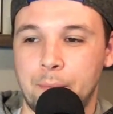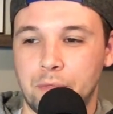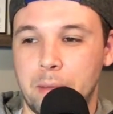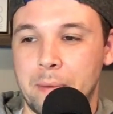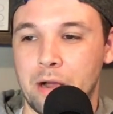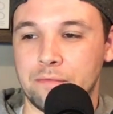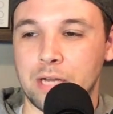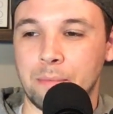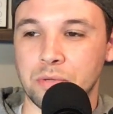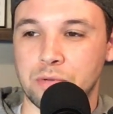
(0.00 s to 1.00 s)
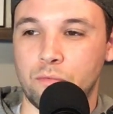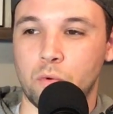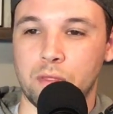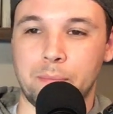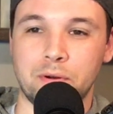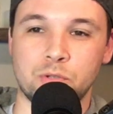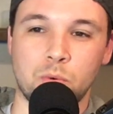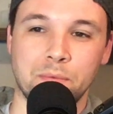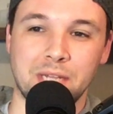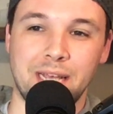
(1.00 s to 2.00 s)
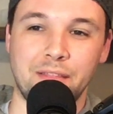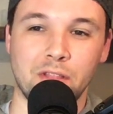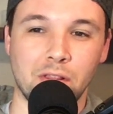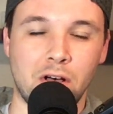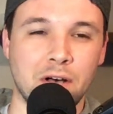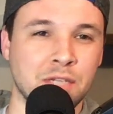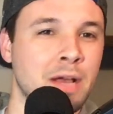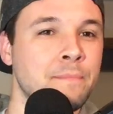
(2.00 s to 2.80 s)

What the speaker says: with a pair of doubles for the Barnstormers in the loss.